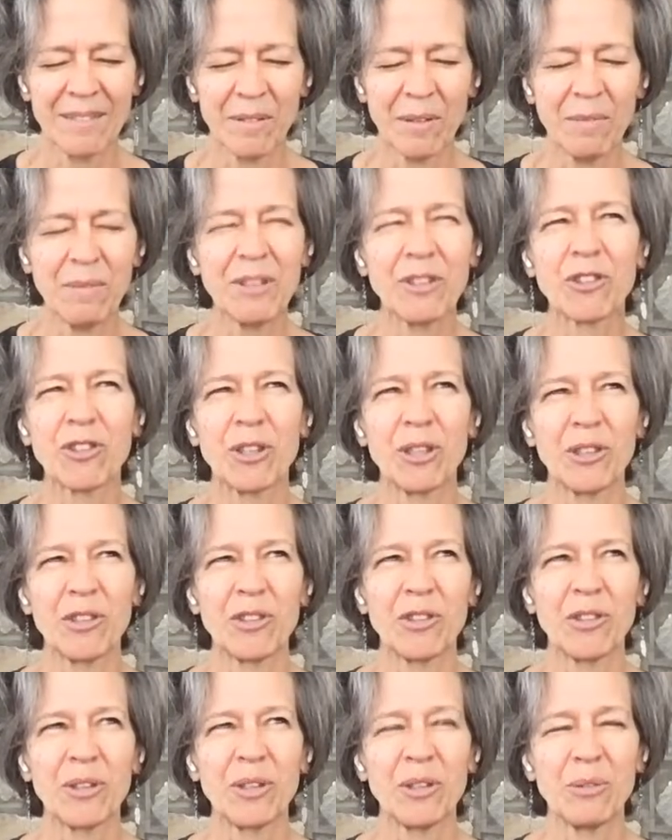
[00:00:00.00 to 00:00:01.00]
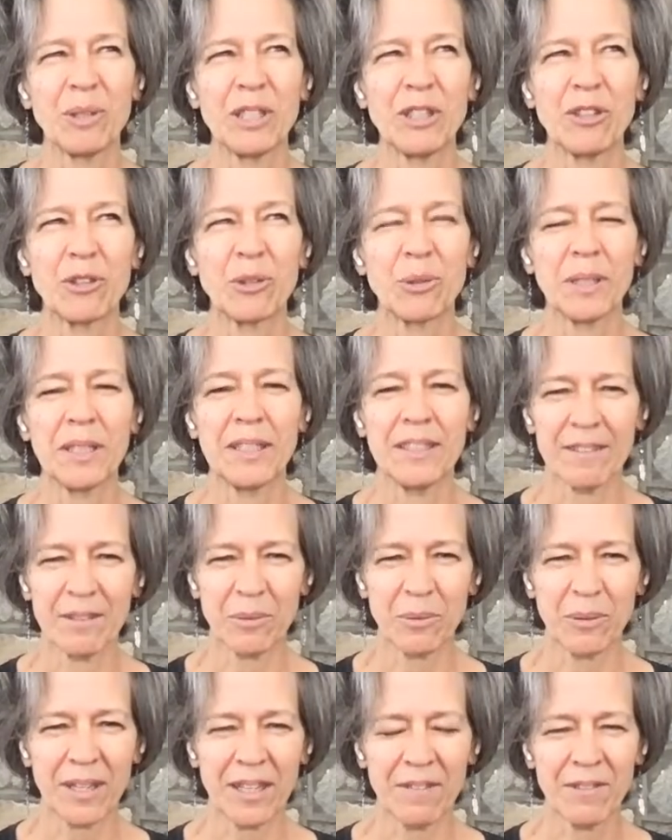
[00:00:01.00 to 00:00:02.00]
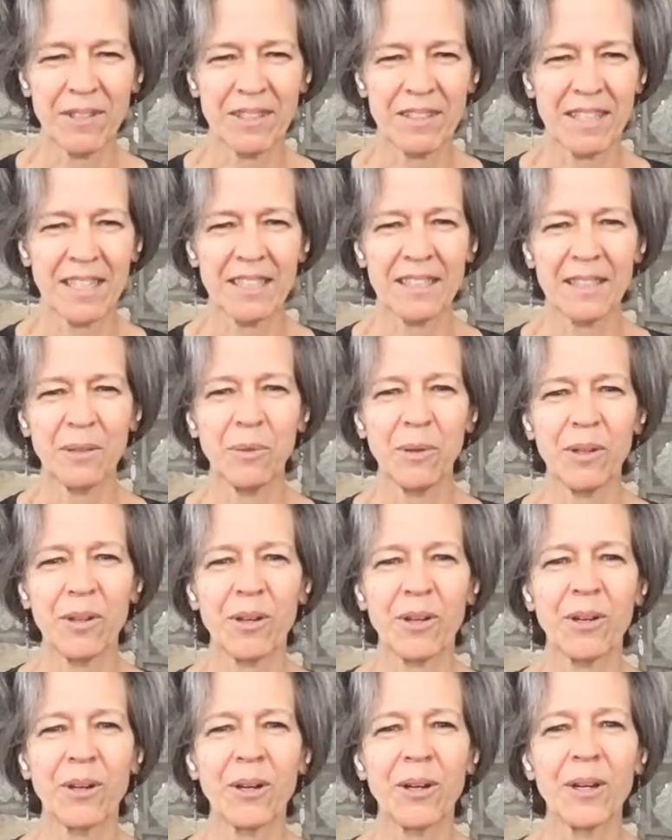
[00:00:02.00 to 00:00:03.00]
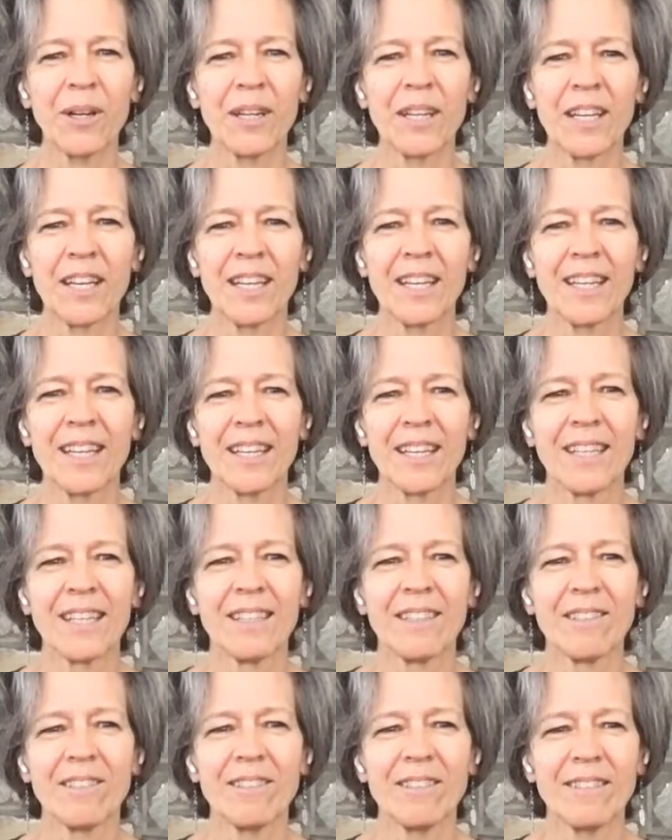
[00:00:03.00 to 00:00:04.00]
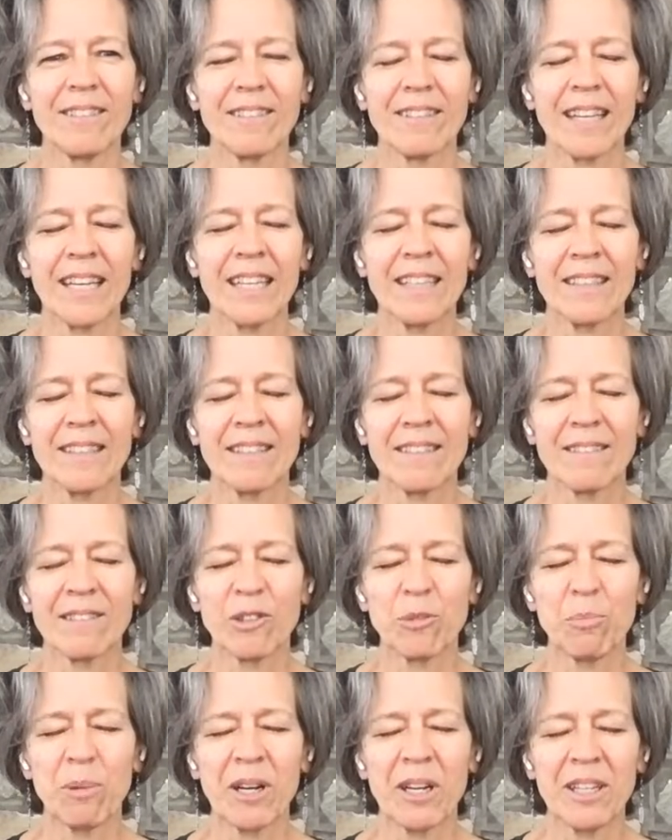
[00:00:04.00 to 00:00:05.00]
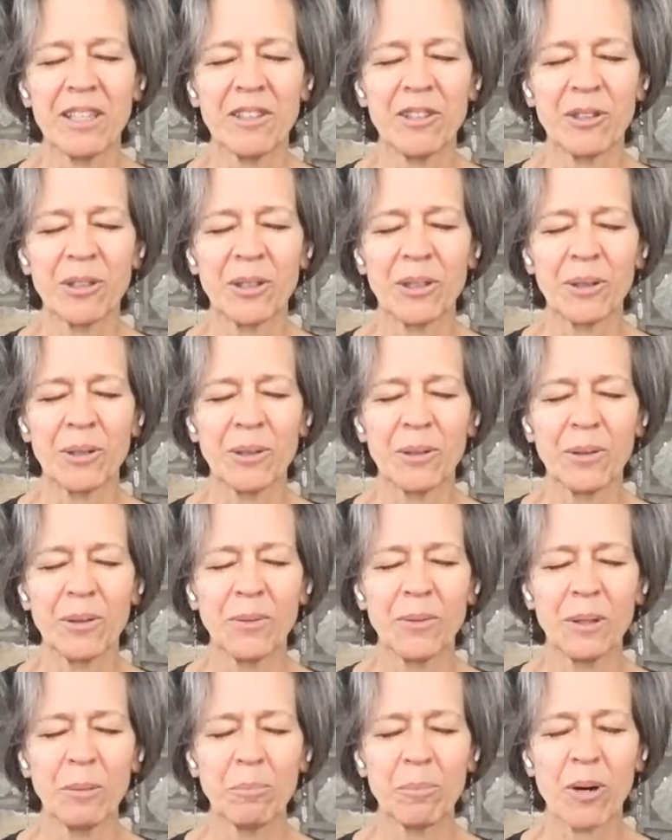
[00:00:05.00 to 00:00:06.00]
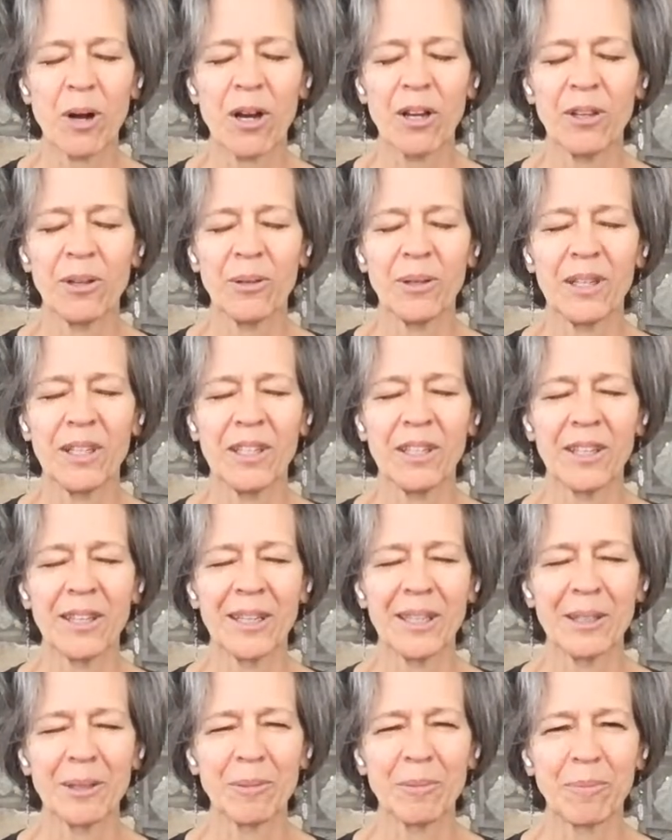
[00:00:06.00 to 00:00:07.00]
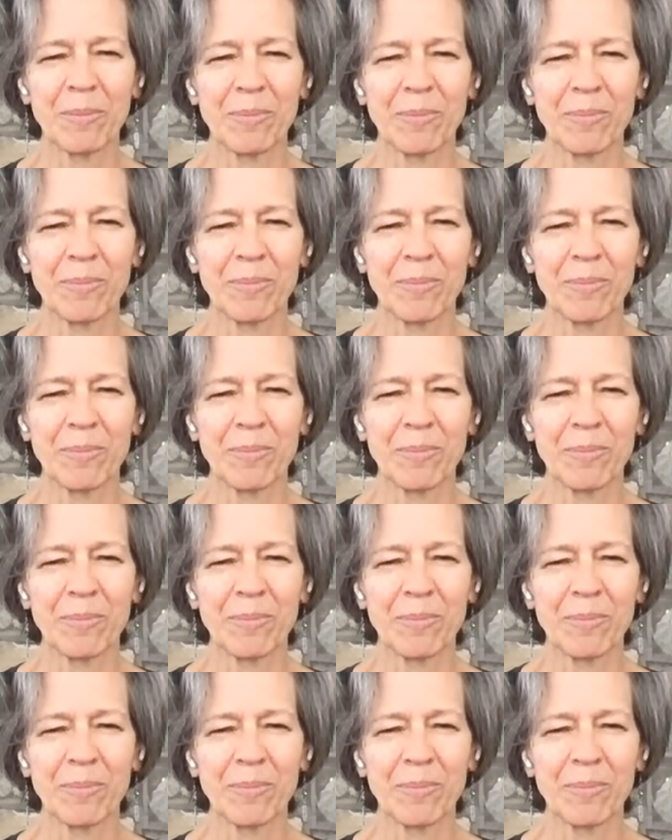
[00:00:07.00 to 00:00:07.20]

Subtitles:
maybe starts the retreats I've attended with her. She says to ponder, what brought you here?